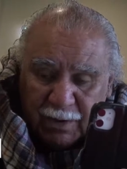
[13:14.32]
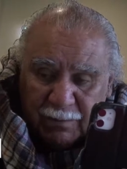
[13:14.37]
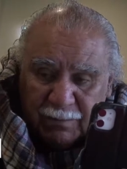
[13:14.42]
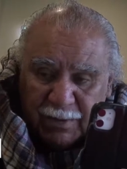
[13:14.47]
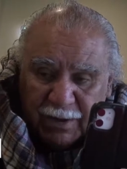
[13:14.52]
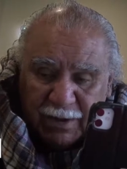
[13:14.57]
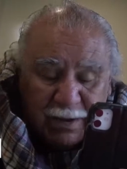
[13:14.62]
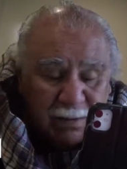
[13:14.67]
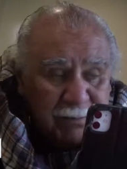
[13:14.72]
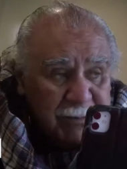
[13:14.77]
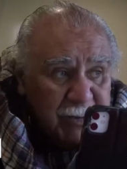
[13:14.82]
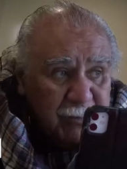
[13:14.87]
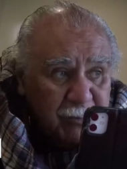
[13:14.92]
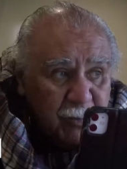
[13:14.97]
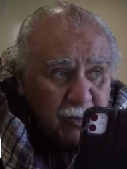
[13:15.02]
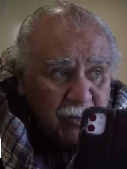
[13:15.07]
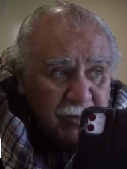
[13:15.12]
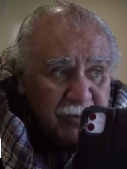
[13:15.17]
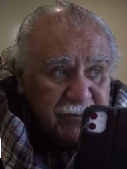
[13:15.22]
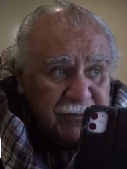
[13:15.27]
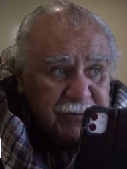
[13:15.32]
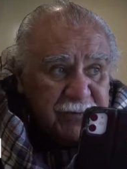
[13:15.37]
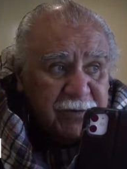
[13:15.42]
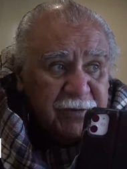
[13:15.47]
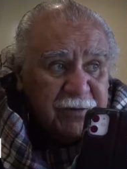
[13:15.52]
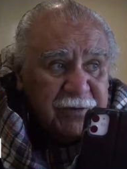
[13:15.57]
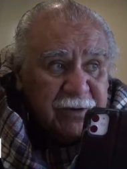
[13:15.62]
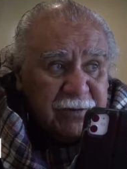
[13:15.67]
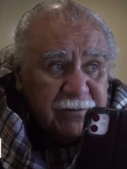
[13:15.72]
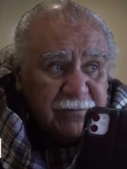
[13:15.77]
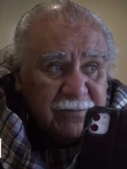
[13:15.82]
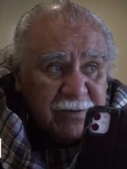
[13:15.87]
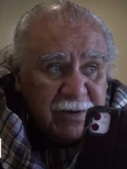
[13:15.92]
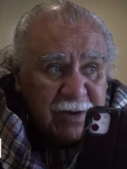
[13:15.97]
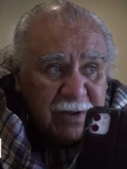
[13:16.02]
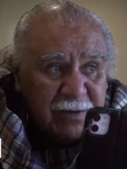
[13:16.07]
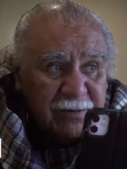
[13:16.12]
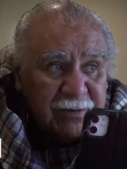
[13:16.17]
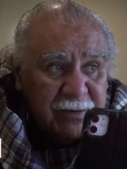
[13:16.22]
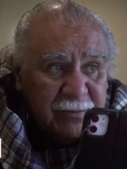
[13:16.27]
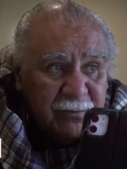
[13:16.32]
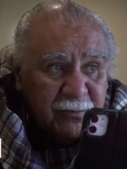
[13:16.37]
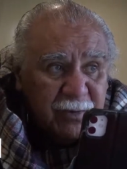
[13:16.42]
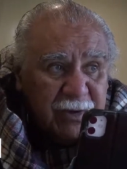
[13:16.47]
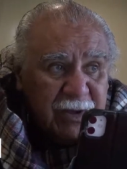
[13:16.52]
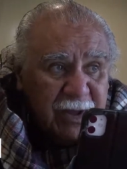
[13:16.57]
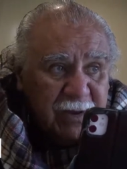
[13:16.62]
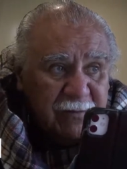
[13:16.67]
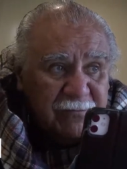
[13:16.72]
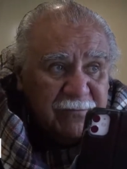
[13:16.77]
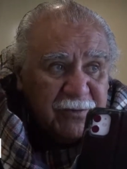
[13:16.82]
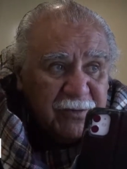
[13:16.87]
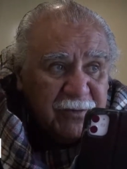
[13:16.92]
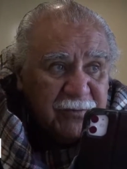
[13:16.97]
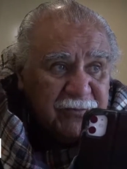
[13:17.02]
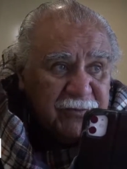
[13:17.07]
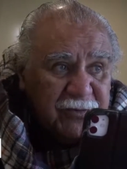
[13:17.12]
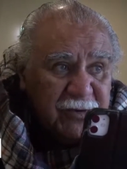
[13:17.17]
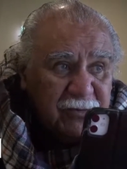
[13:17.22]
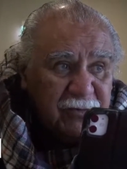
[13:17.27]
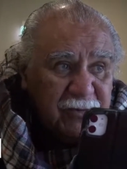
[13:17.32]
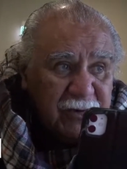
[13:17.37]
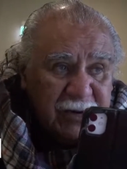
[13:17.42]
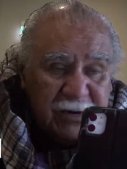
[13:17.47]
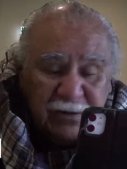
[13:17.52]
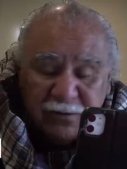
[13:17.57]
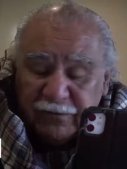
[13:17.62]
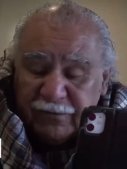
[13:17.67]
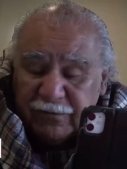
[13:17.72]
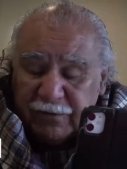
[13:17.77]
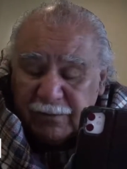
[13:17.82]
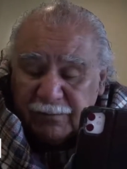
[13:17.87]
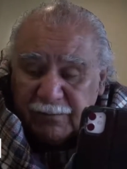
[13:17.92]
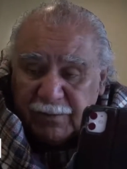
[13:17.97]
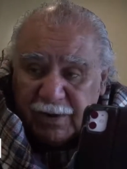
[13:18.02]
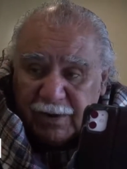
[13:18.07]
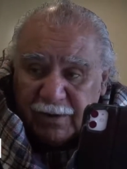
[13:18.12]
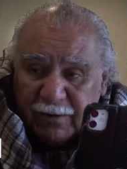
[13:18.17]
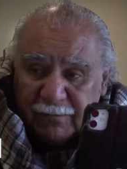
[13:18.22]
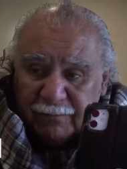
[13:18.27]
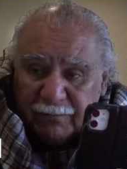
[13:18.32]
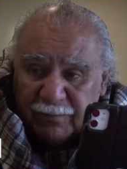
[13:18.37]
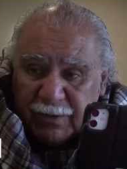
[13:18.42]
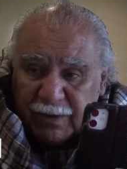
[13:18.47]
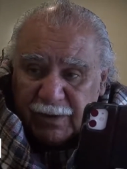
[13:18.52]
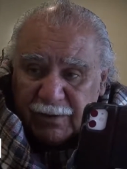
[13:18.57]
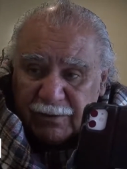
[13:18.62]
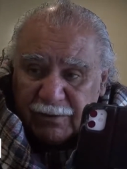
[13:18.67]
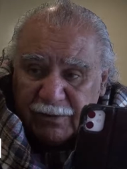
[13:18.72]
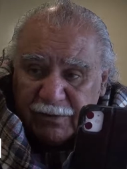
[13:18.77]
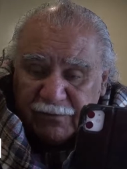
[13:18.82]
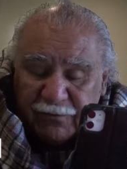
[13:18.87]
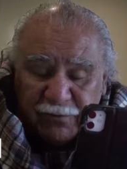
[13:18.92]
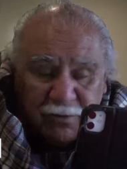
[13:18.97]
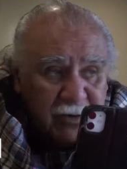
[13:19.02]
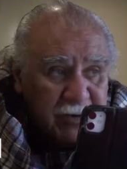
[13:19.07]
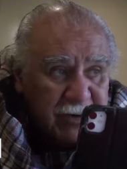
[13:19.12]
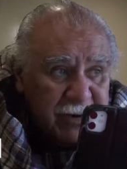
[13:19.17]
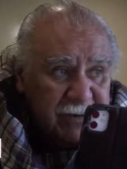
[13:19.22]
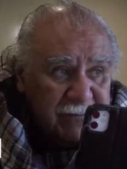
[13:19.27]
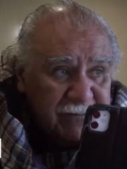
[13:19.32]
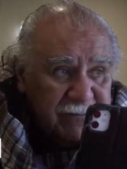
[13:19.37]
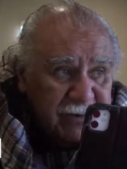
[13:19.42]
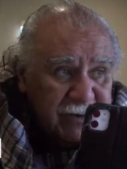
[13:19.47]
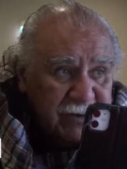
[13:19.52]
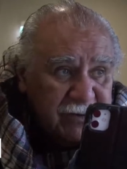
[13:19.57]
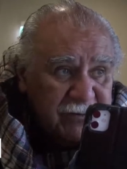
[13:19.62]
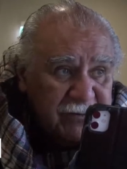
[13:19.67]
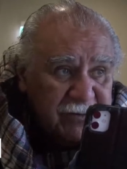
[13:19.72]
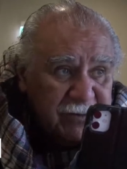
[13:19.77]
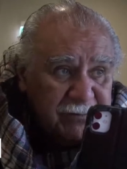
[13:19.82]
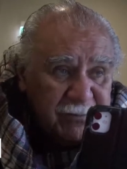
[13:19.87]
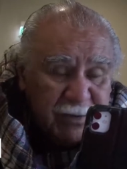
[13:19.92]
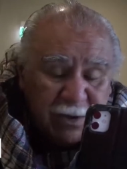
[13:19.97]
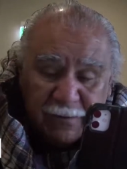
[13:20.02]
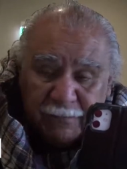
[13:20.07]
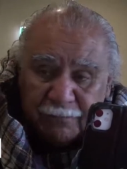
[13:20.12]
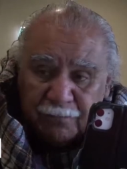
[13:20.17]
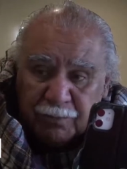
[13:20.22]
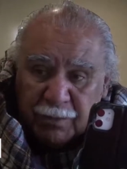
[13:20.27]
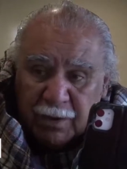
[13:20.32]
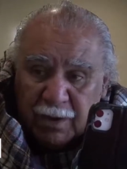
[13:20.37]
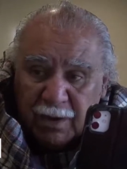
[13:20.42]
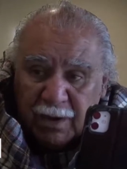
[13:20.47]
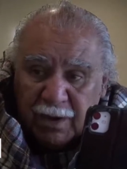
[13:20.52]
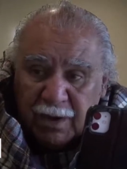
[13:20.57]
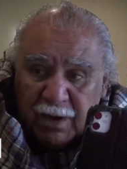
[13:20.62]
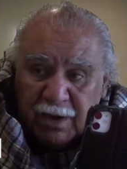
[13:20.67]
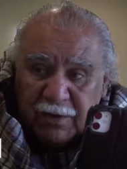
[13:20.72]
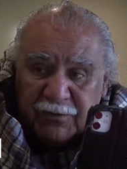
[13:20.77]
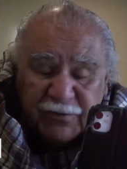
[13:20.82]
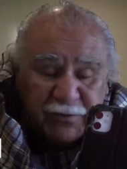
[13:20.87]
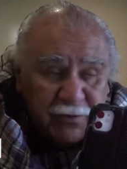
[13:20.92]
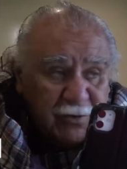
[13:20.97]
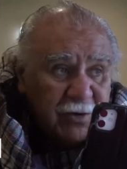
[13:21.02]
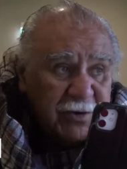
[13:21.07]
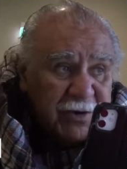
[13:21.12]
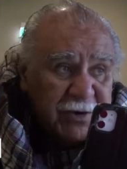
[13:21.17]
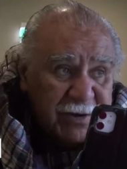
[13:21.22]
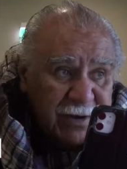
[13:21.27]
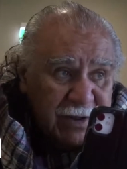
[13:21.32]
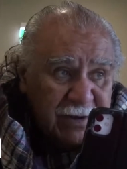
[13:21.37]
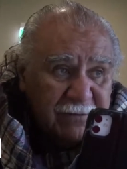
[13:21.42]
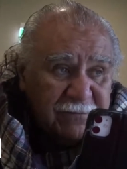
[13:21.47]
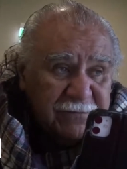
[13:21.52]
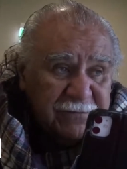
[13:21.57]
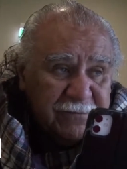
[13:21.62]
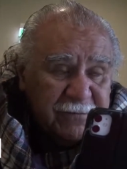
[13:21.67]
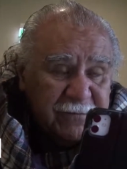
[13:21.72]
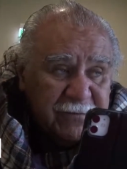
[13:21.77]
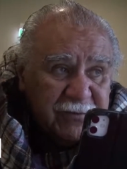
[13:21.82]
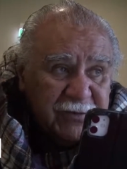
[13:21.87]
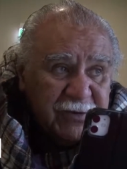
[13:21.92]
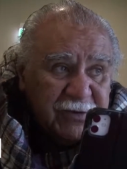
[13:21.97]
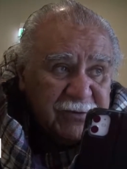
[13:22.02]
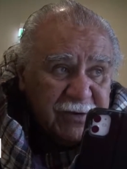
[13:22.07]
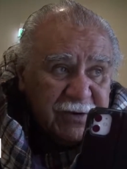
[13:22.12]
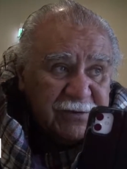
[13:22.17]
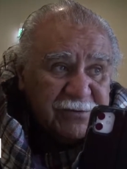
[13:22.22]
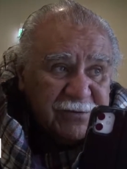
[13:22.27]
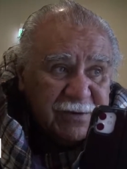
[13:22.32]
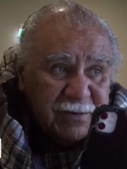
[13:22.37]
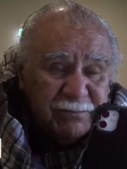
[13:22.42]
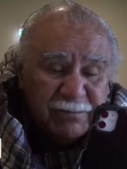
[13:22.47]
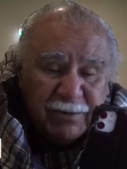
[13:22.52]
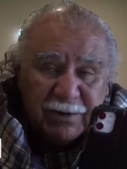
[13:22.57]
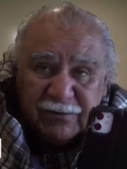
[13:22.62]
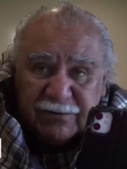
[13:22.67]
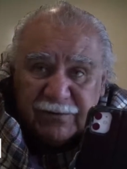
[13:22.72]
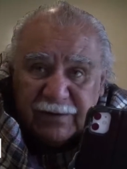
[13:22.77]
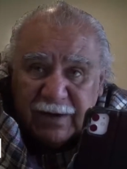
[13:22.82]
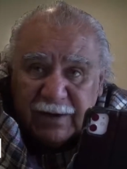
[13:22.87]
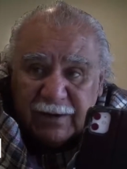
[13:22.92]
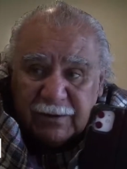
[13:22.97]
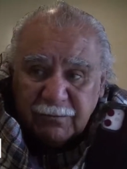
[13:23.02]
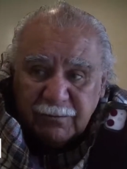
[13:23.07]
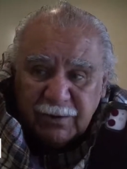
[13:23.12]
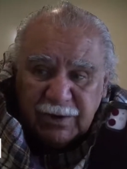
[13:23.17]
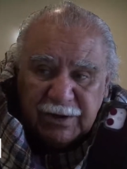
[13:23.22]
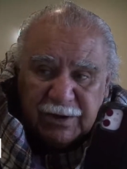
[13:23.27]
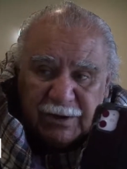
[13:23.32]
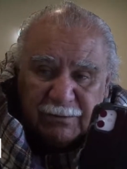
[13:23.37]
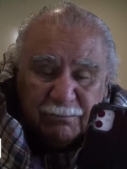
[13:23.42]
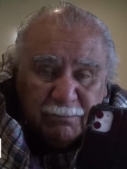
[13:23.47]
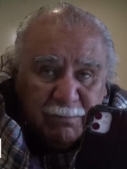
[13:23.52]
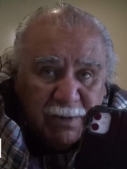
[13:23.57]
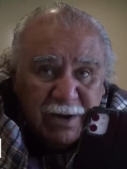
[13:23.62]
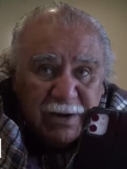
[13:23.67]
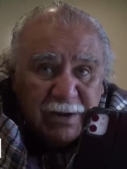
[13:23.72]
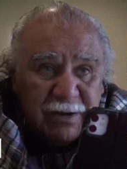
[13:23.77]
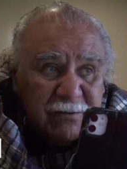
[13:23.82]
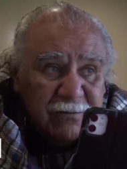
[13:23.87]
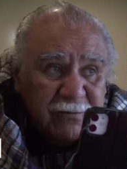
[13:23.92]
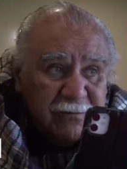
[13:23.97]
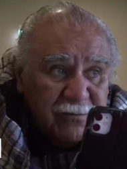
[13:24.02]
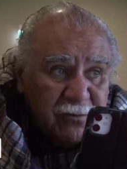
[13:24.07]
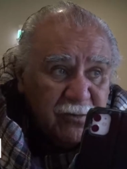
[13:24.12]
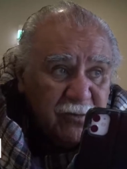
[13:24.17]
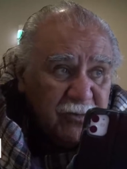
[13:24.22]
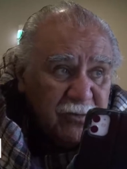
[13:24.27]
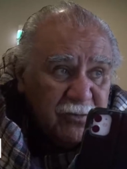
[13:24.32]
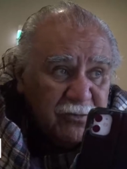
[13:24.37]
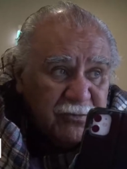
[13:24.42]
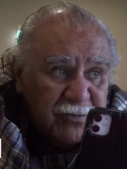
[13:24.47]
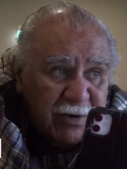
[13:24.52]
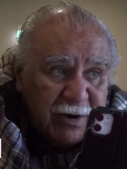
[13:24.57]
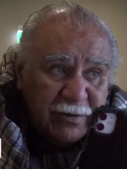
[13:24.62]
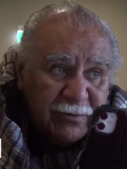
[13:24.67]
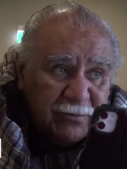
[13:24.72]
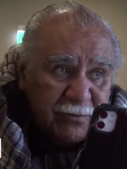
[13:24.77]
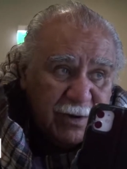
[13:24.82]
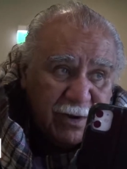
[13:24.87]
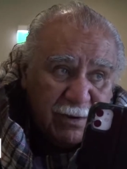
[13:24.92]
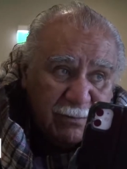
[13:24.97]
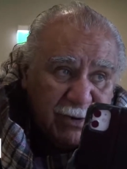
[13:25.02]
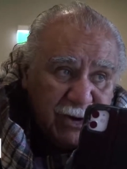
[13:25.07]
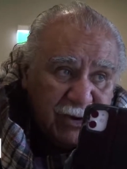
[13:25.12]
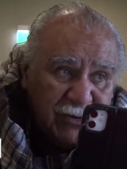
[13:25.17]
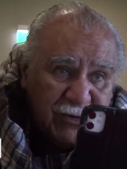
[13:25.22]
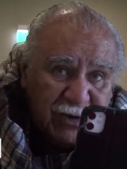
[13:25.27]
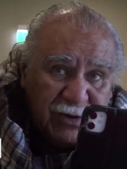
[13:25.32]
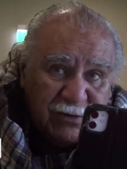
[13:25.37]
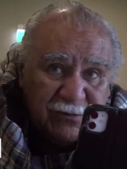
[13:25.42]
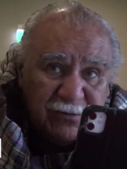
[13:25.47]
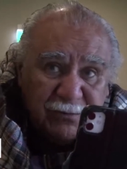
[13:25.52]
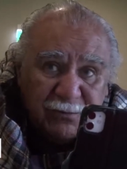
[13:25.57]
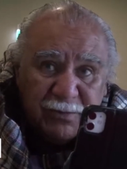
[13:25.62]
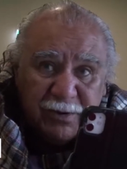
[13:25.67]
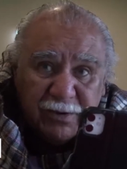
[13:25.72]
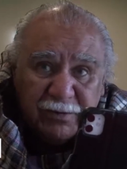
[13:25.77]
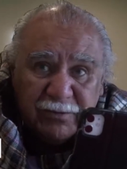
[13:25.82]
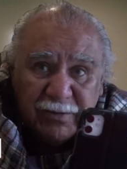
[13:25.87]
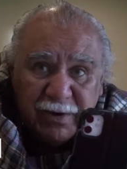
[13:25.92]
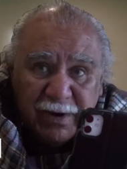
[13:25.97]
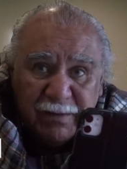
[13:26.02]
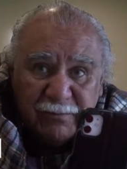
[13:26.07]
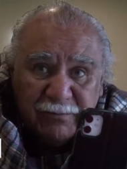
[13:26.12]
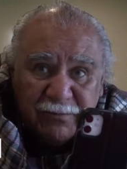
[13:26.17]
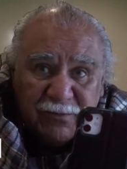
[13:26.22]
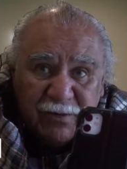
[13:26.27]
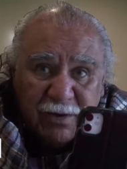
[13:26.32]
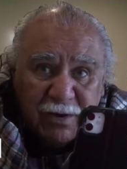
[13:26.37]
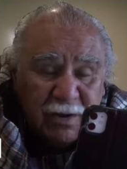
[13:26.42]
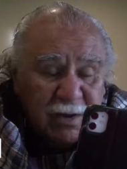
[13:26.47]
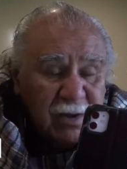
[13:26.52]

becoming more assertive, and our, we have to show leadership, and there's not enough leadership there. It's not enough to just simply say we need money for drug rehabilitation programs,